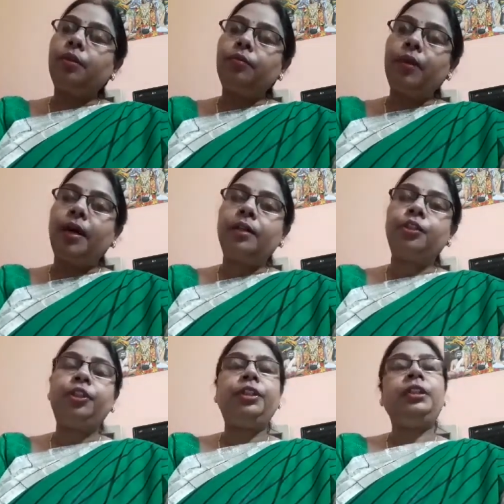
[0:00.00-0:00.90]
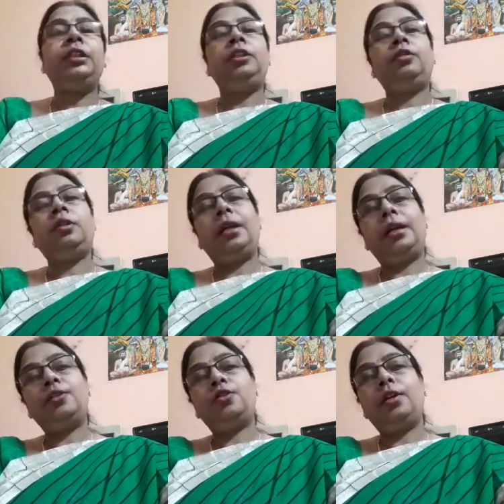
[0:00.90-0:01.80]
worksheet in your
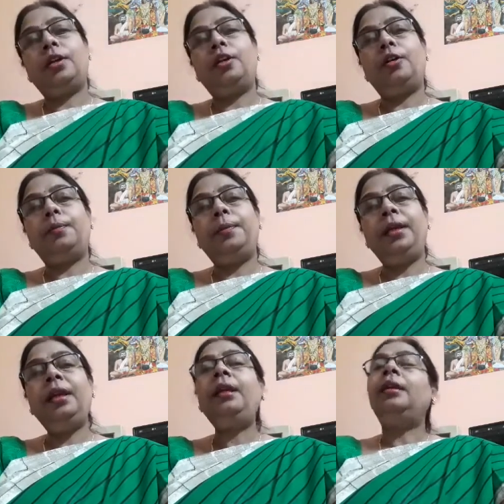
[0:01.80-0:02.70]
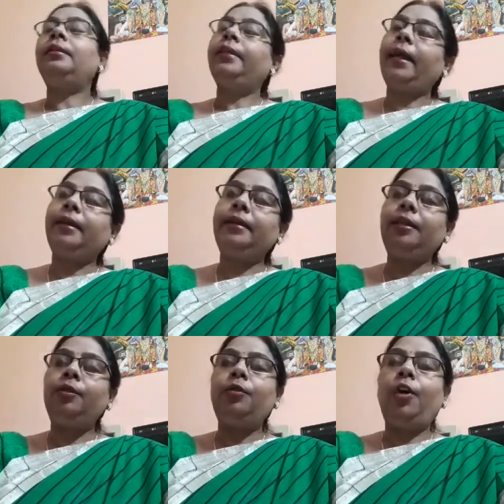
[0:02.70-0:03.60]
classwork copy. Thank
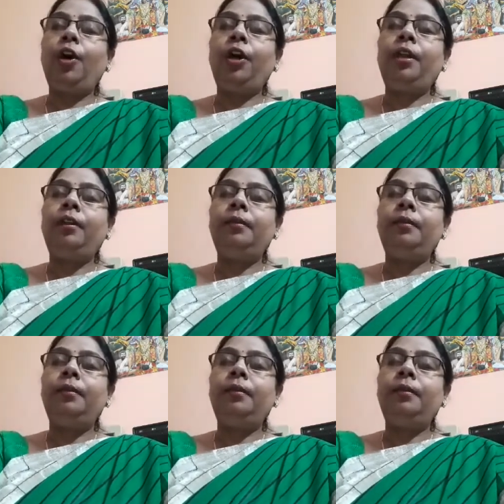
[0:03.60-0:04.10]
you all.